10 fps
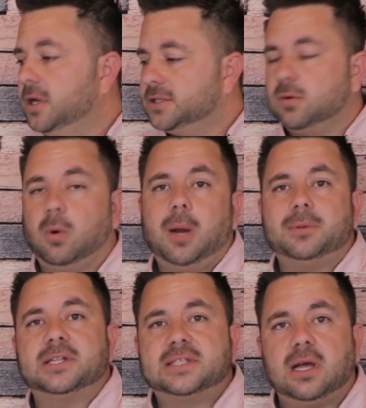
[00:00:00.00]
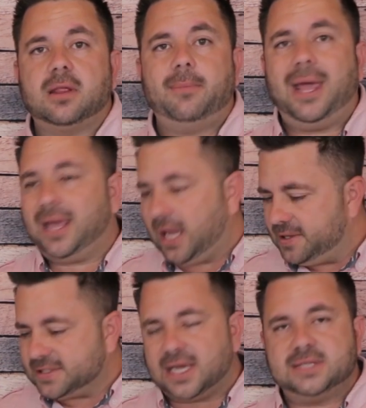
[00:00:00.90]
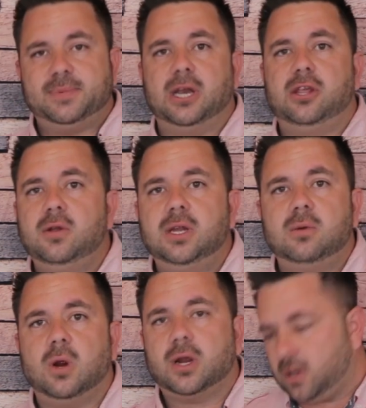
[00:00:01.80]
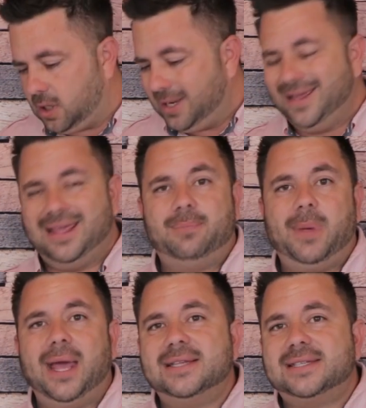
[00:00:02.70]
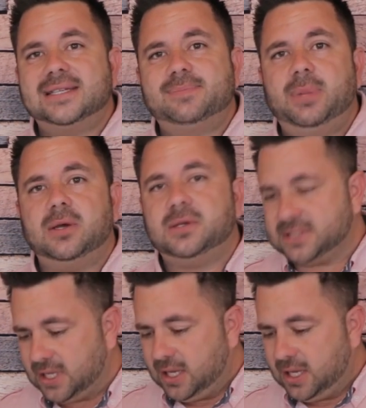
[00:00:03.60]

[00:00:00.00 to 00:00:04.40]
So we're able to tell the bank, hey, this guy's been a union worker. He pays his bills.